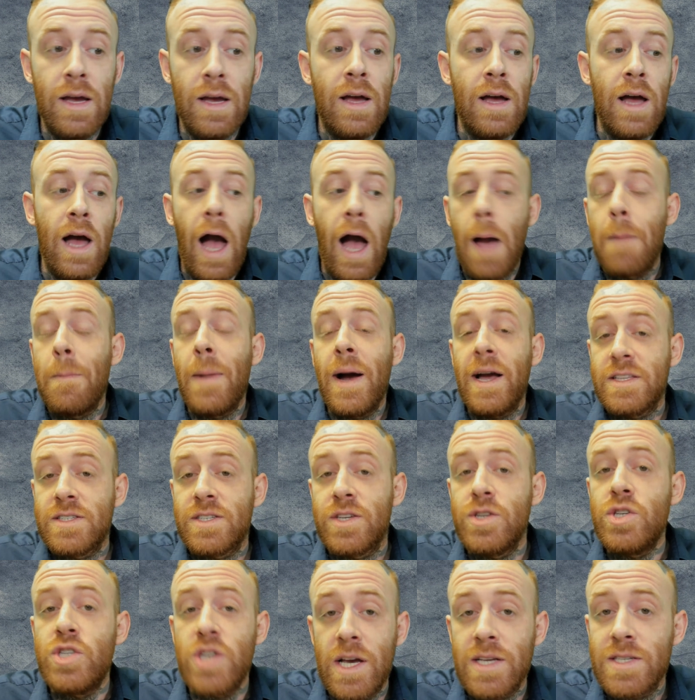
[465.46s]
I might
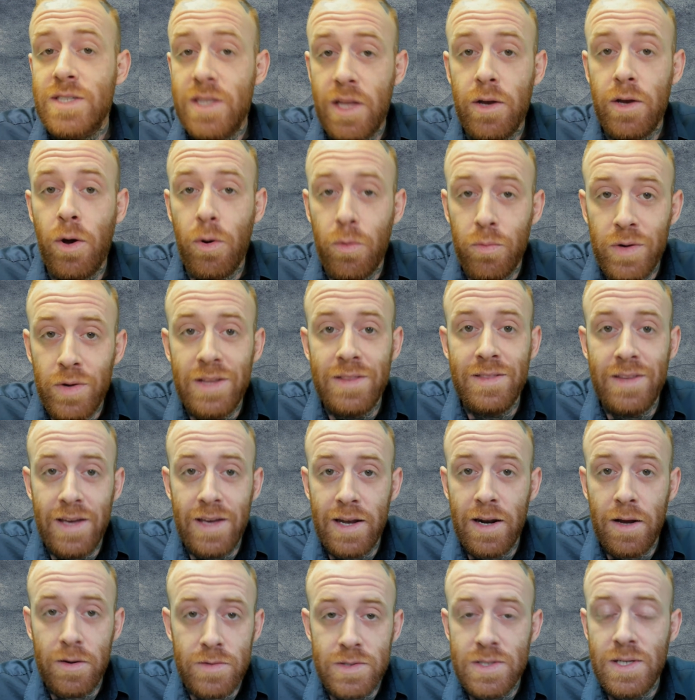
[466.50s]
suggest they go read the
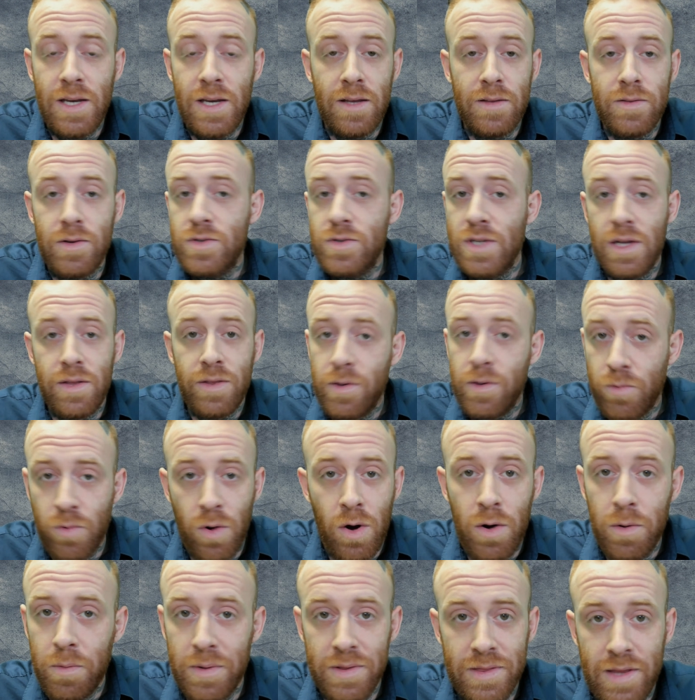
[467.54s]
NLT. There's nothing
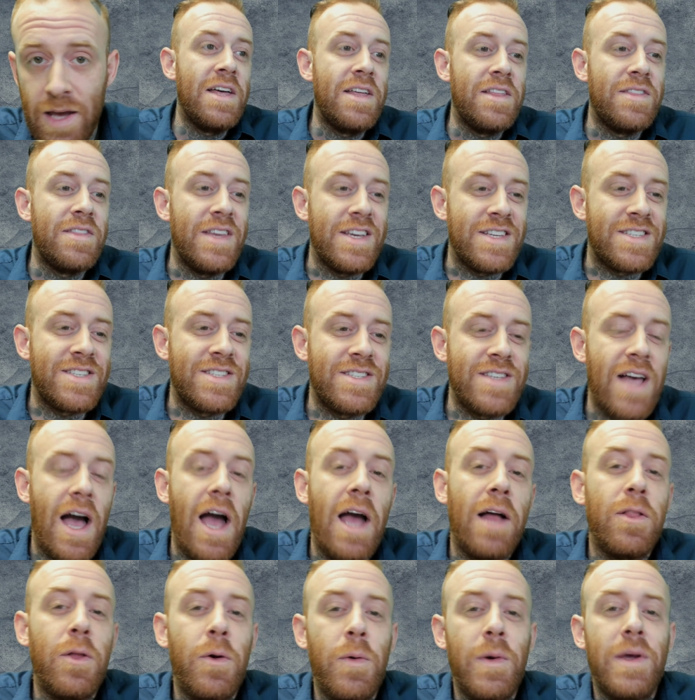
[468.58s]
wrong with that. This
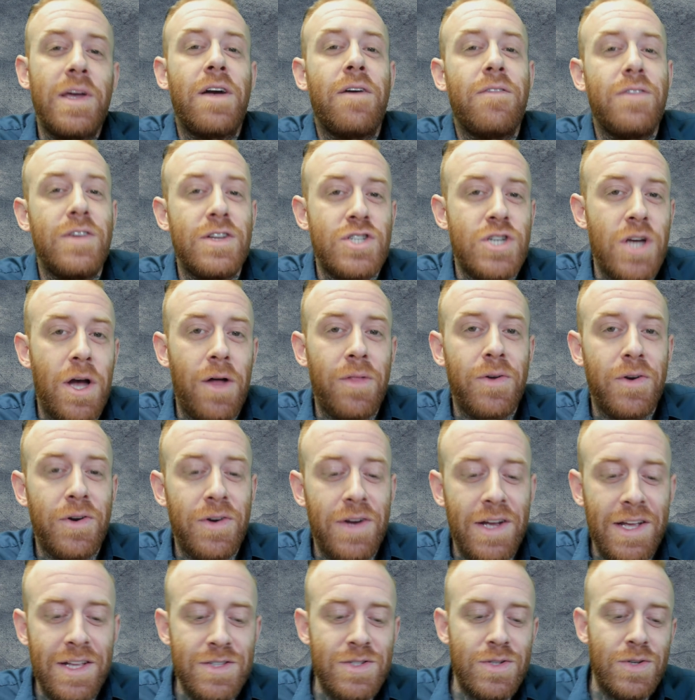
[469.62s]
siloing of each other
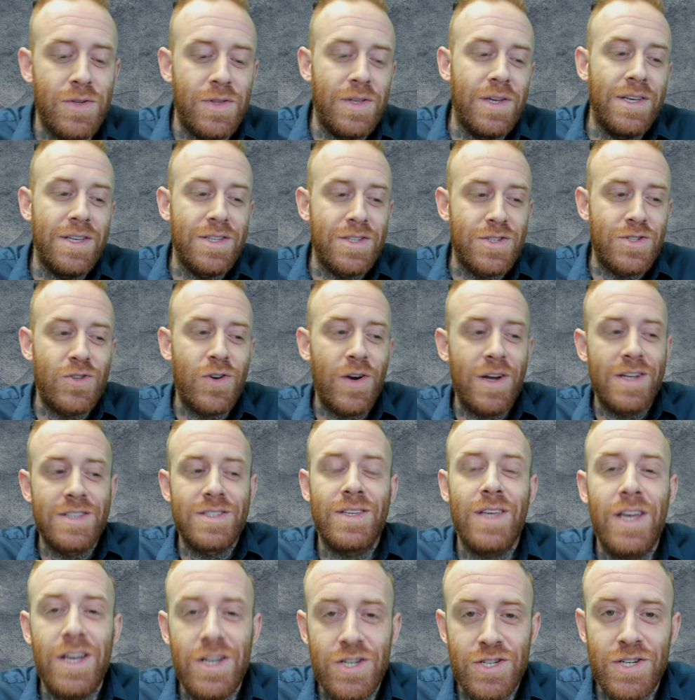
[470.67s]
into these
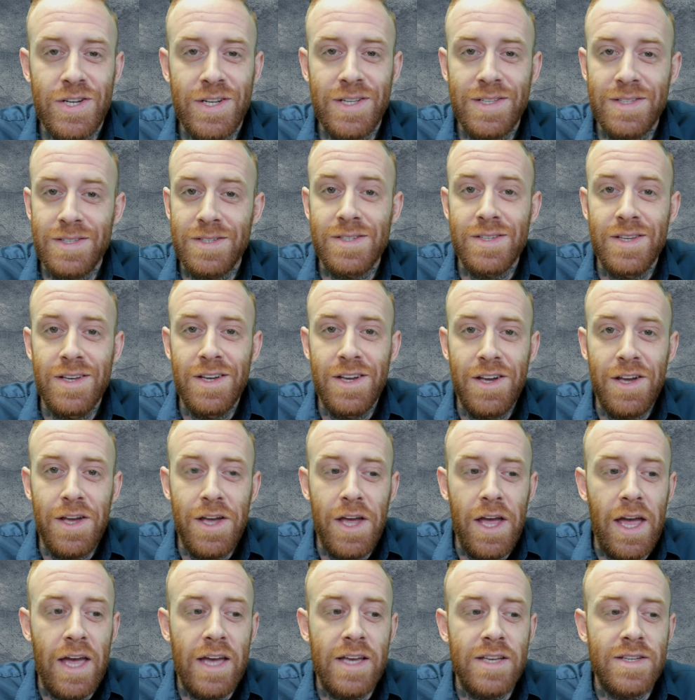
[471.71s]
translations
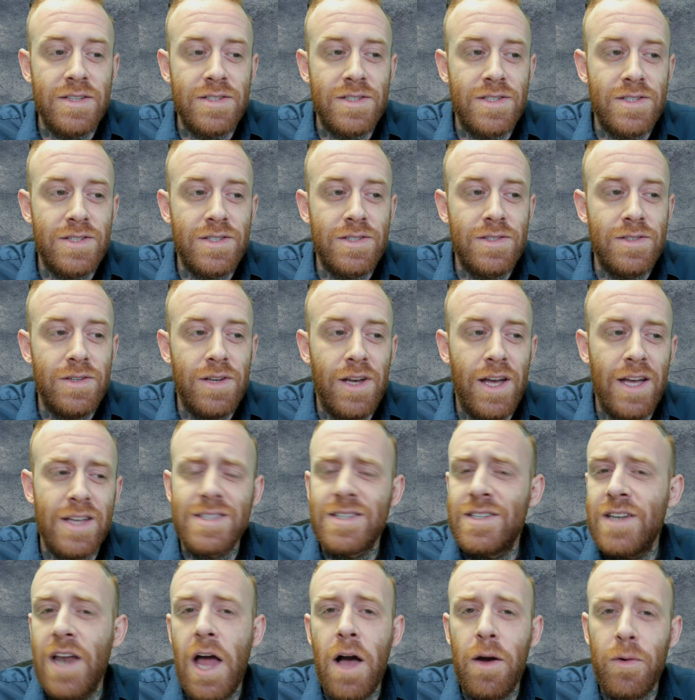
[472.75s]
it's
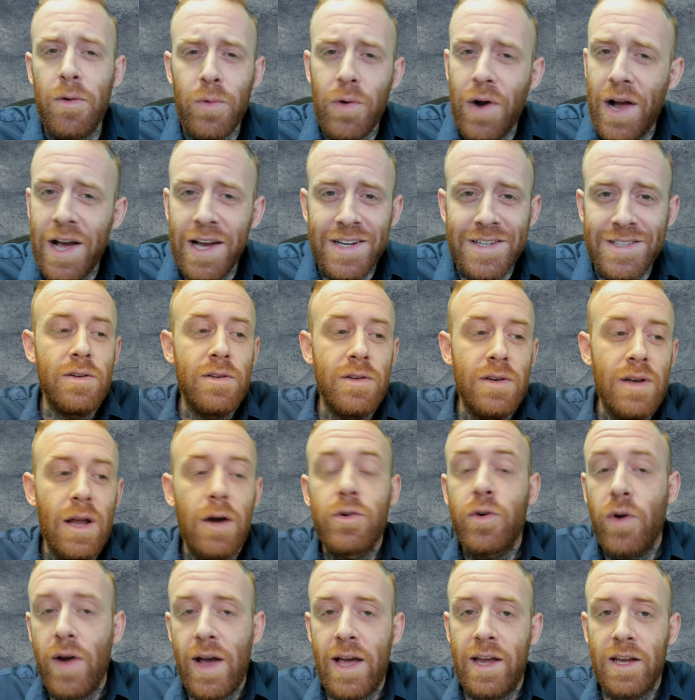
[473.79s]
not right. Now,
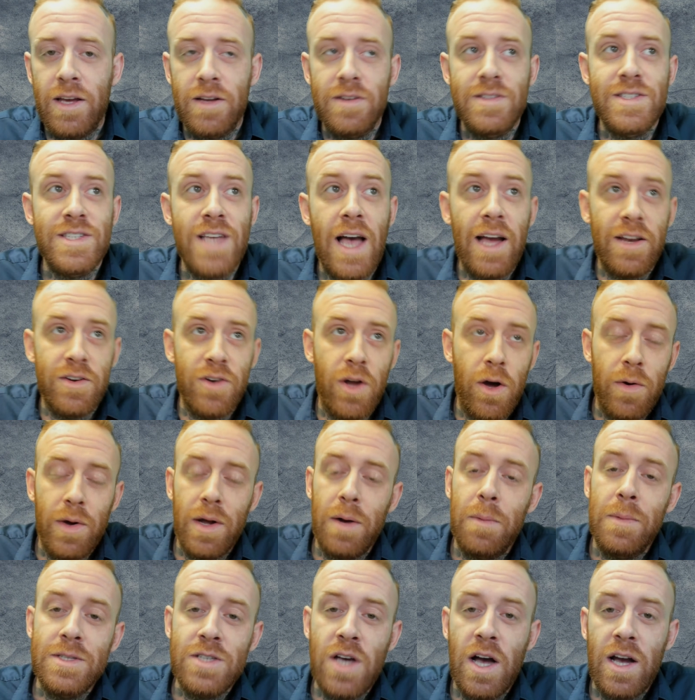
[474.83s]
granted, side note, and I'm
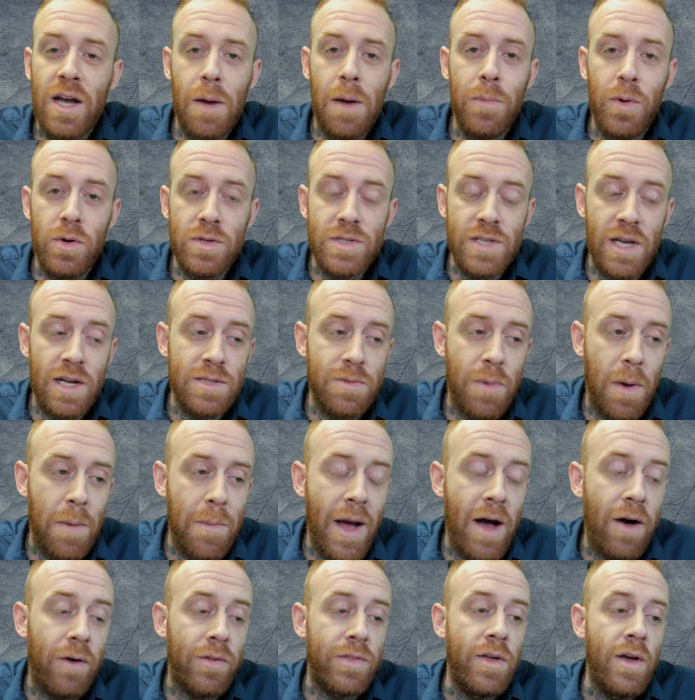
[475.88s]
going to talk out both sides of my
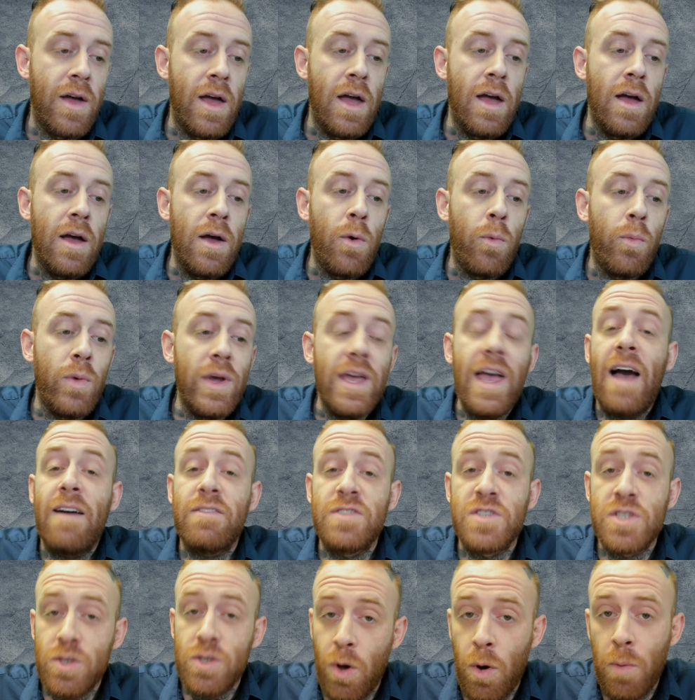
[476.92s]
mouth, we have
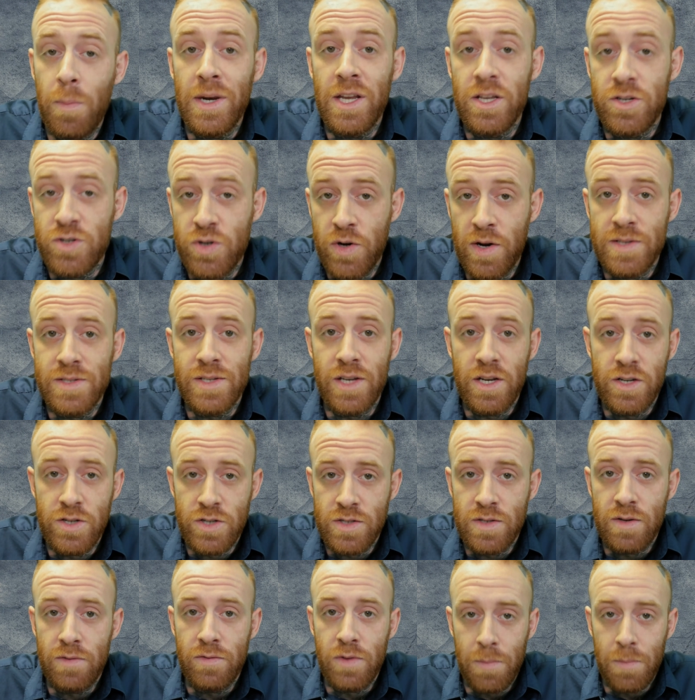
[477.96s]
so many
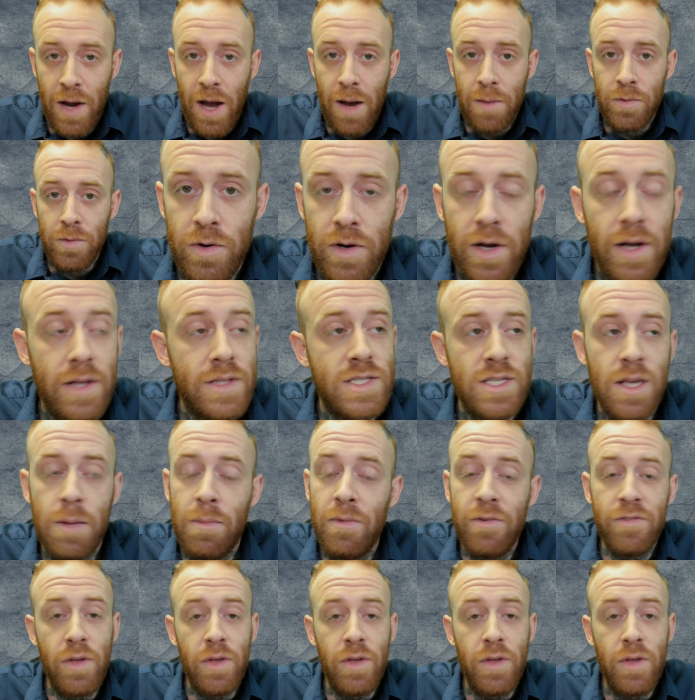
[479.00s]
translations of the Bible, and some of them